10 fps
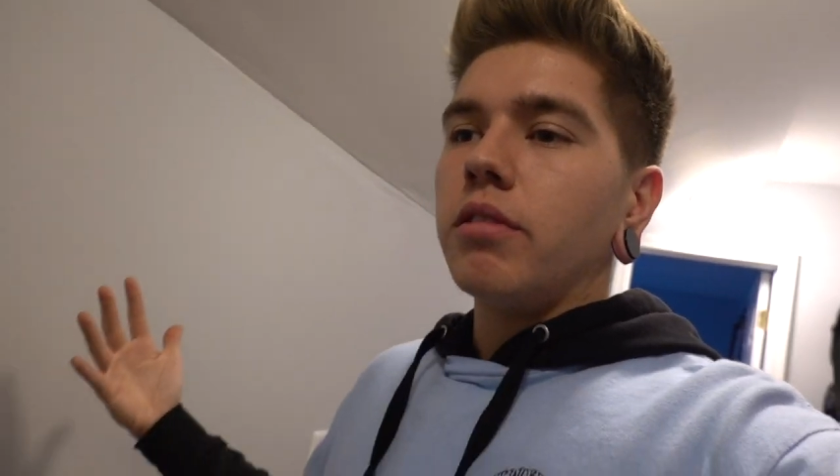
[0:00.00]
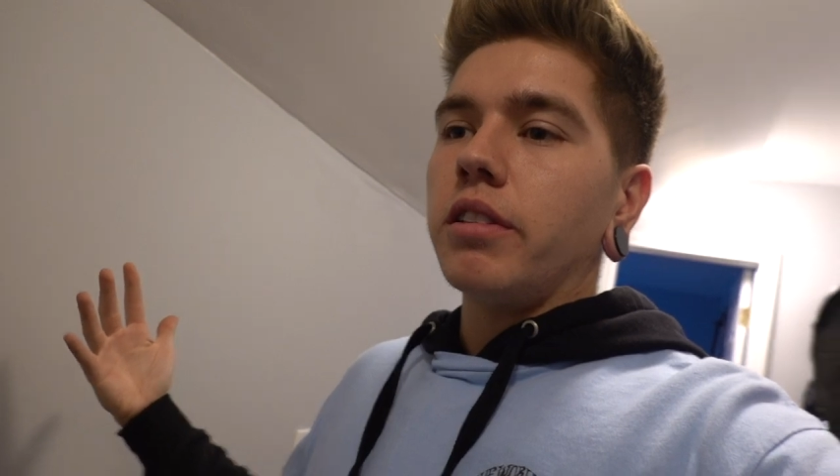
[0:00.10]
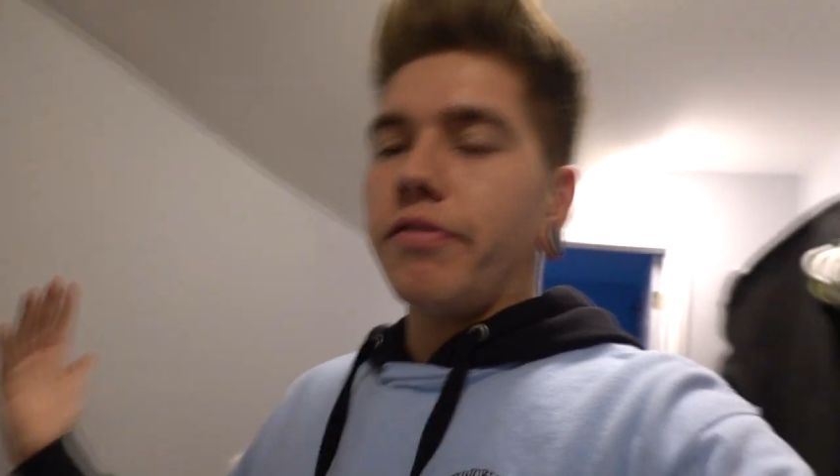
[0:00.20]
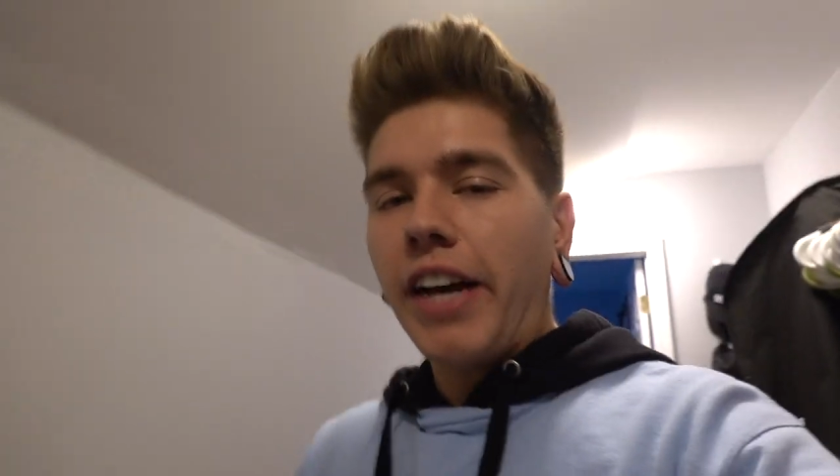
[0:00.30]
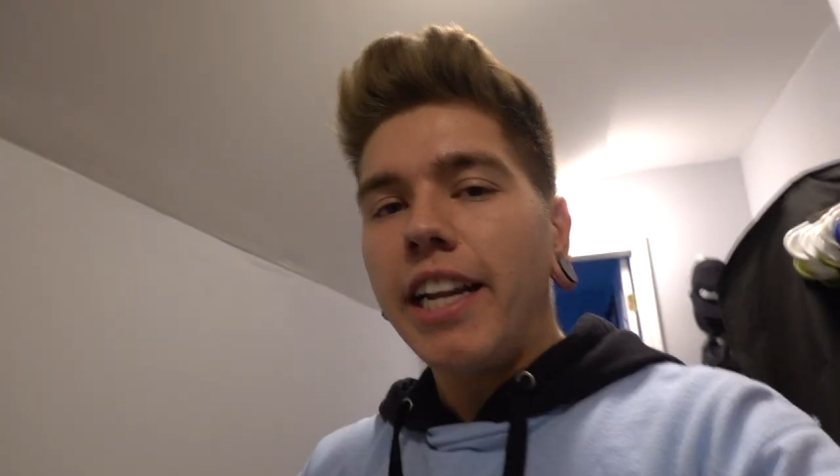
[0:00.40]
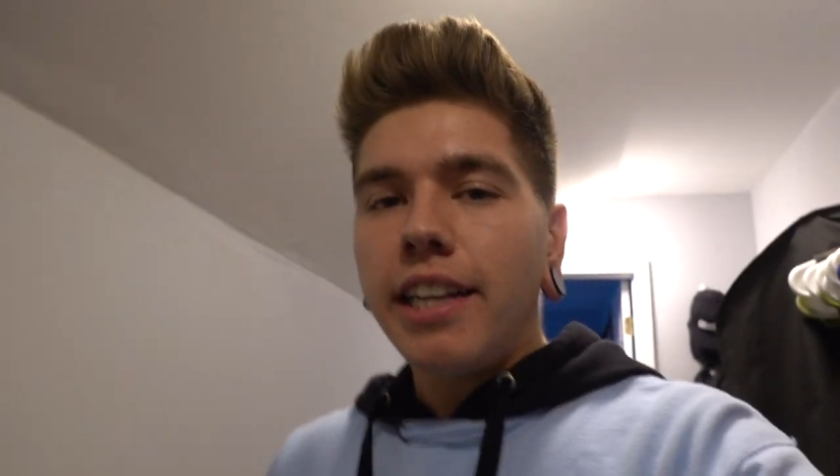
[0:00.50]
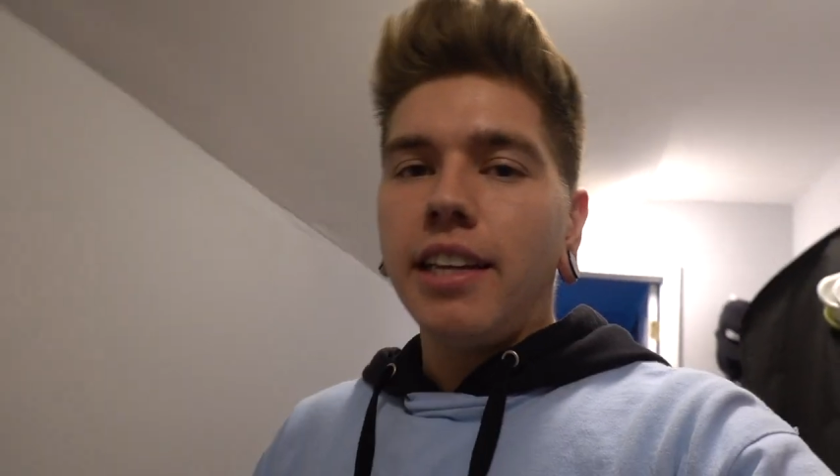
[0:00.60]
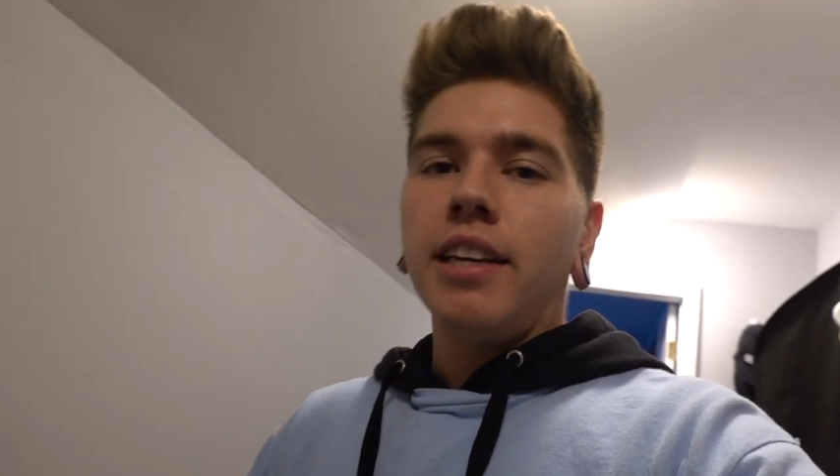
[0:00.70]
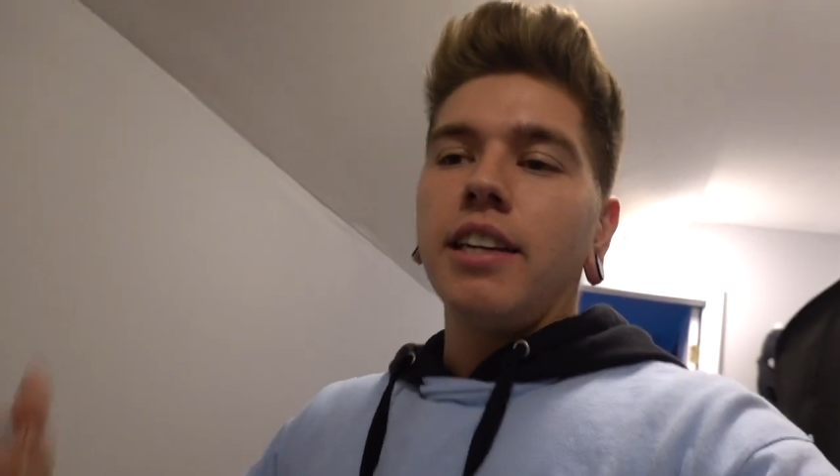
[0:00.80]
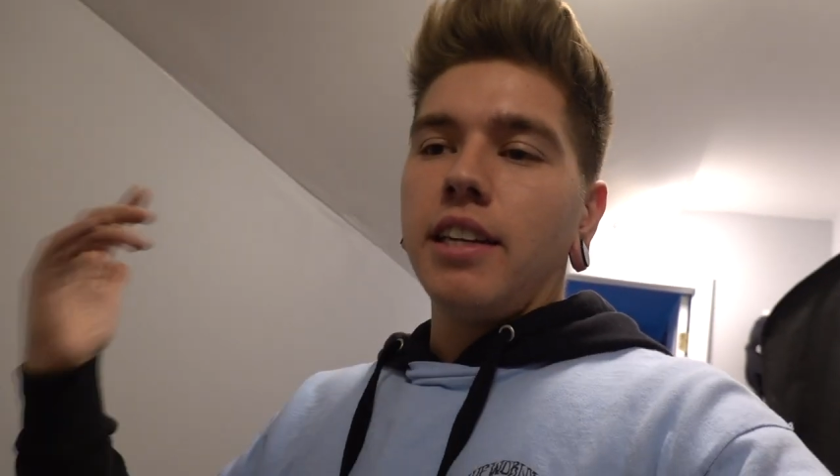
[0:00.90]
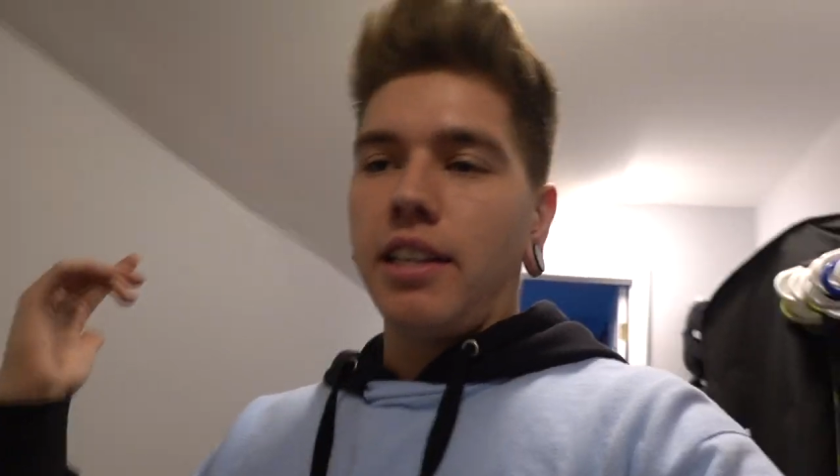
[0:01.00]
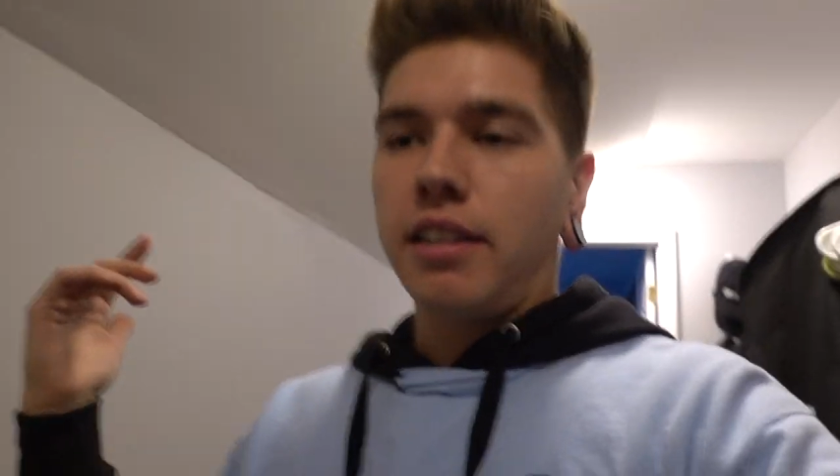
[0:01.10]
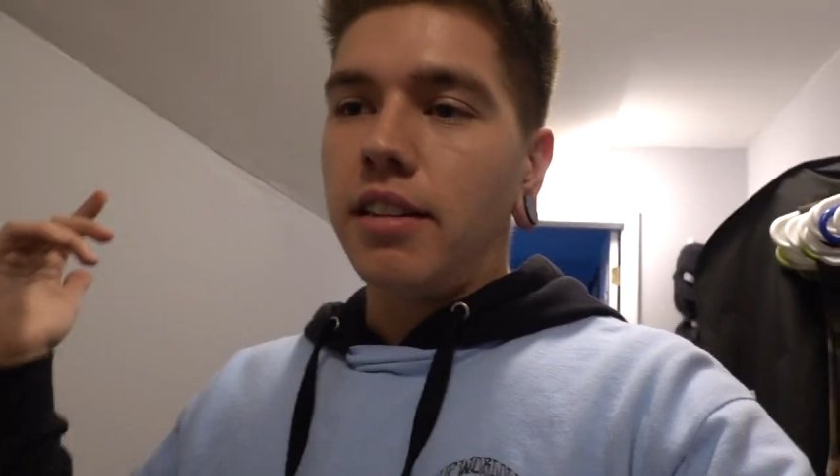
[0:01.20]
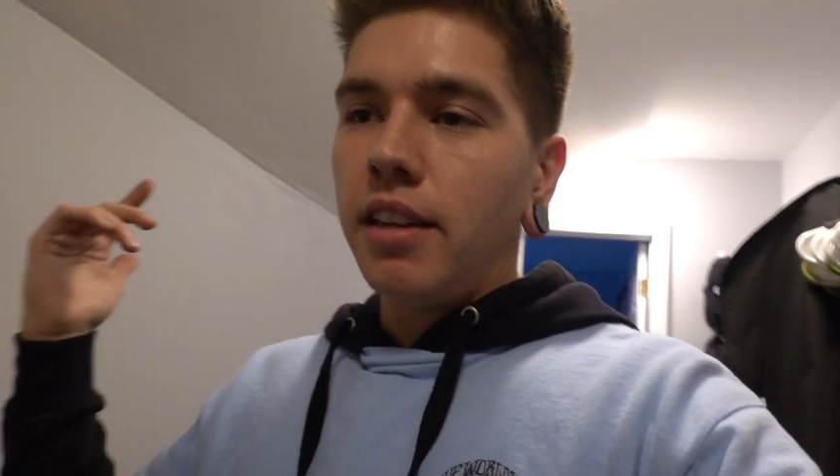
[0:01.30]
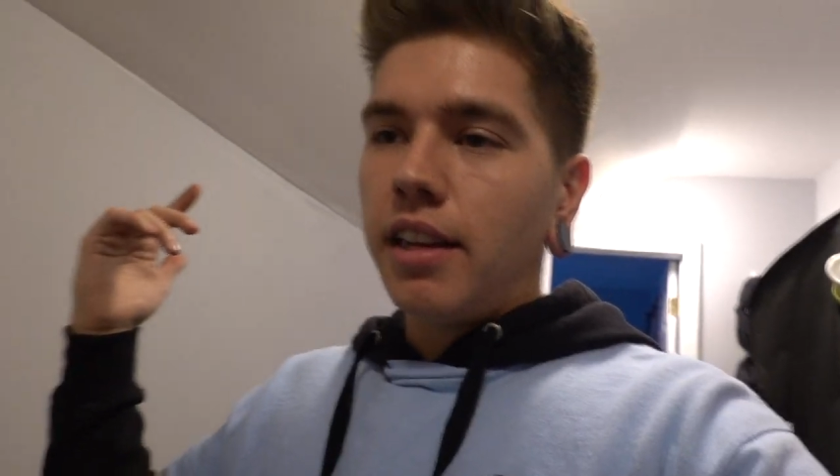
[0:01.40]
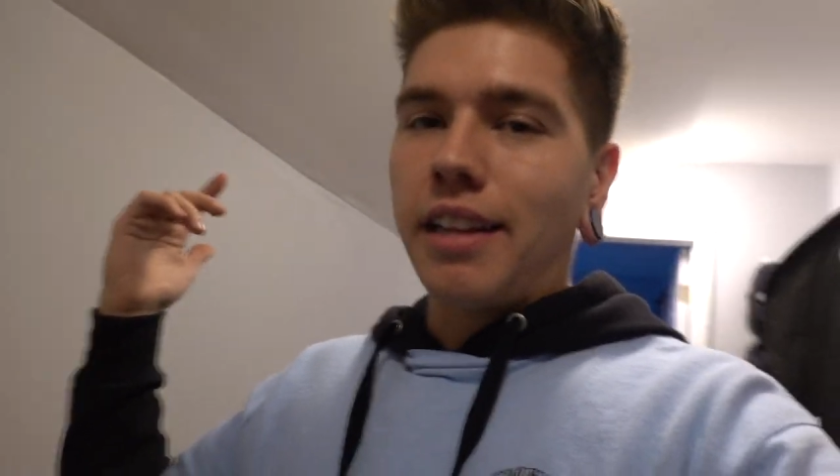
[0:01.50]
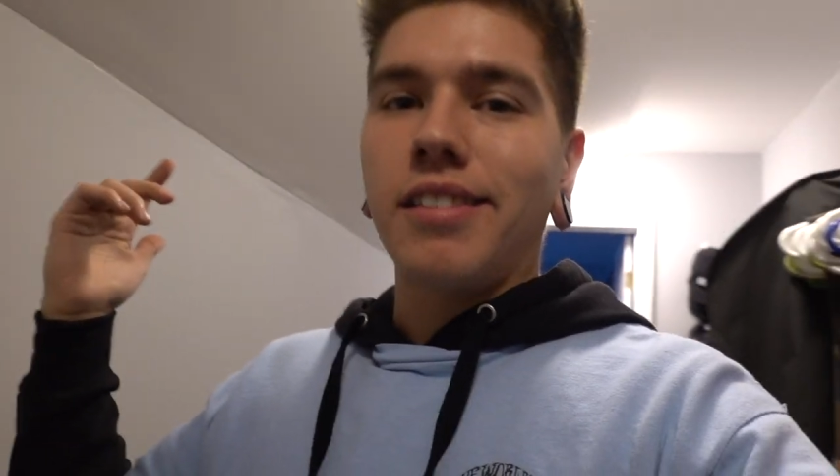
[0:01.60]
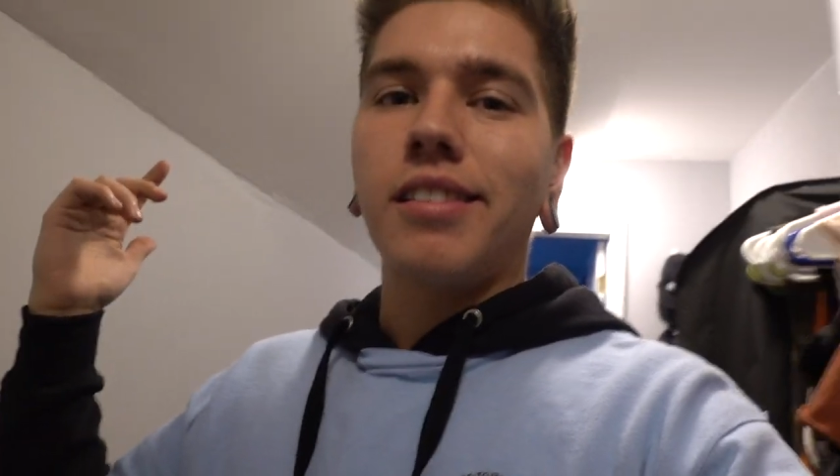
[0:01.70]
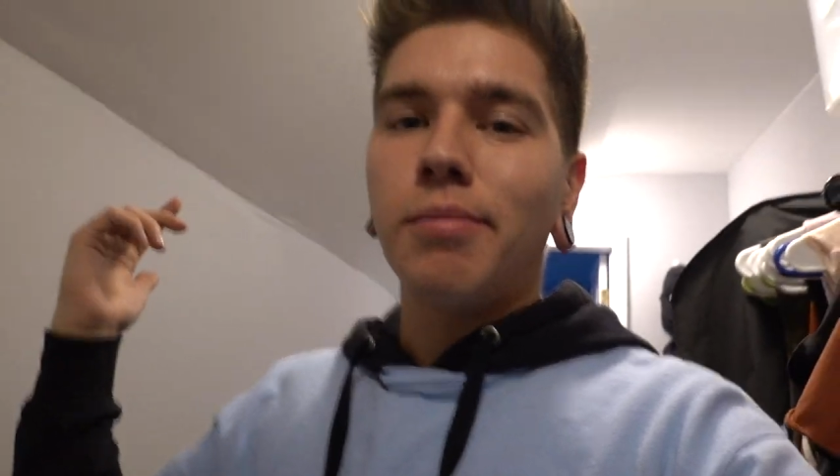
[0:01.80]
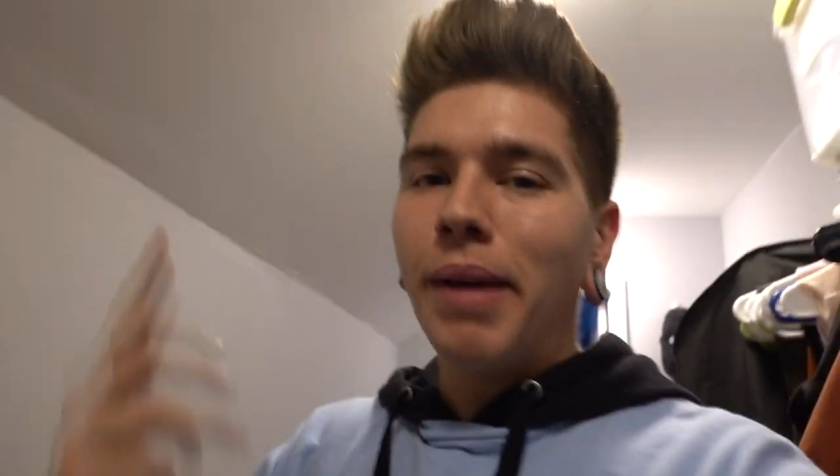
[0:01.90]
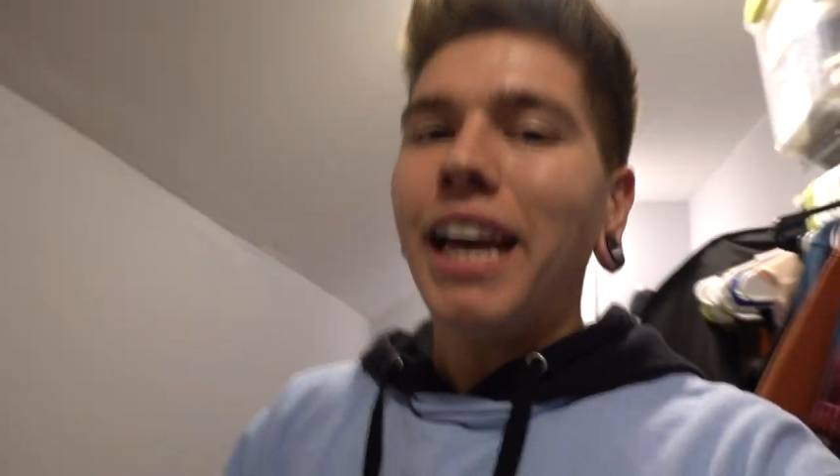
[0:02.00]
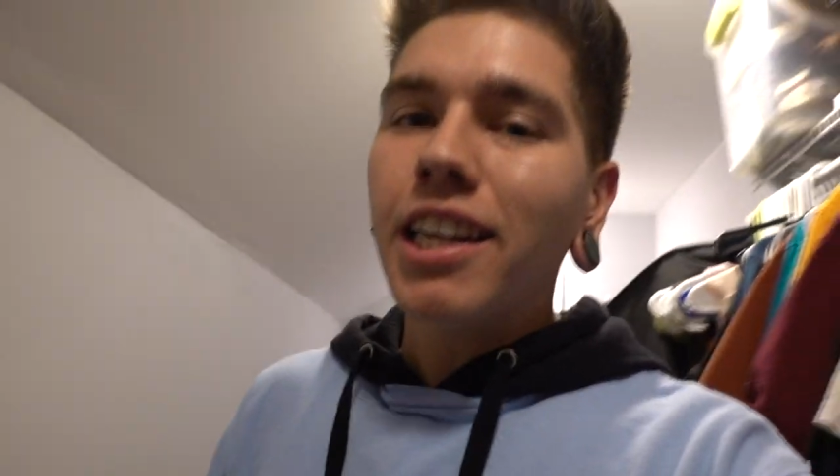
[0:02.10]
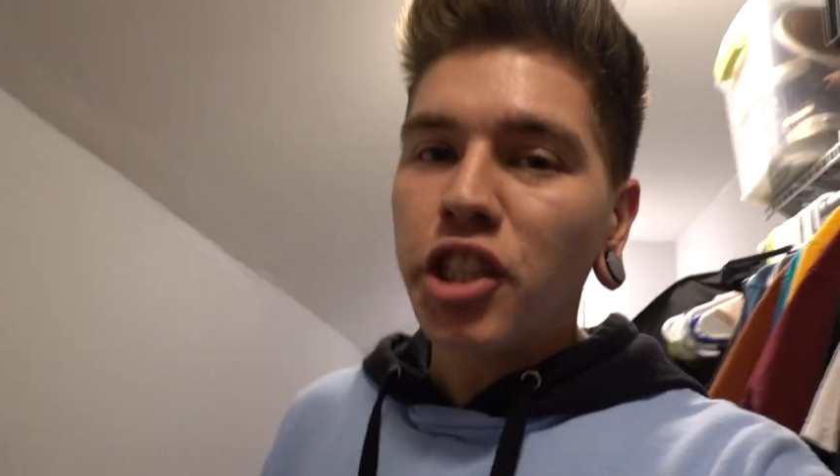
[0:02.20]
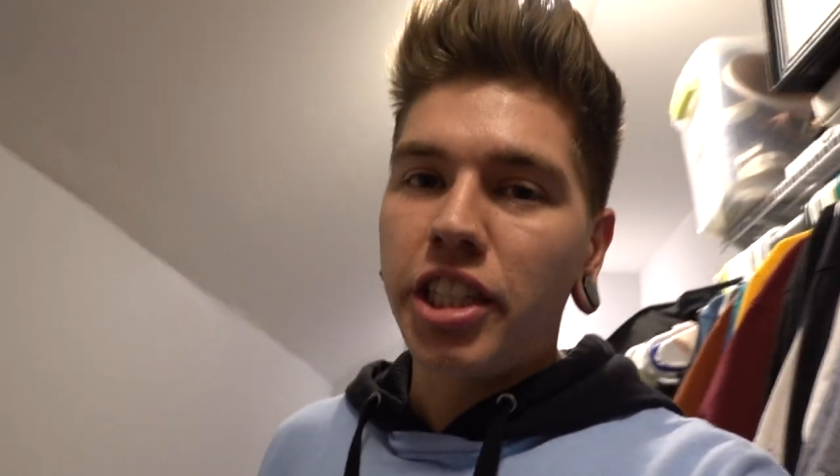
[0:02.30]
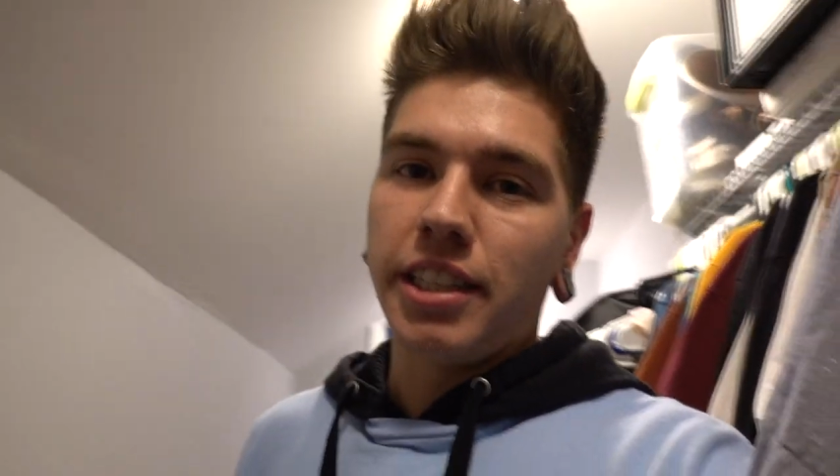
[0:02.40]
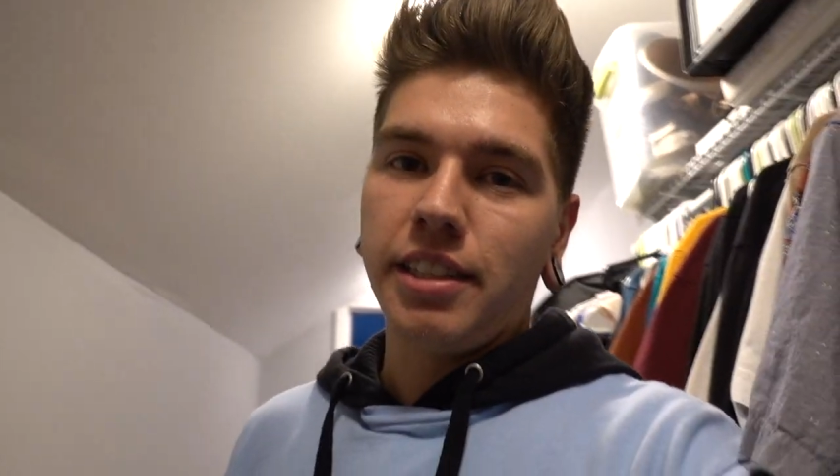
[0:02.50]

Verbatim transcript: Just find it and, and smash it.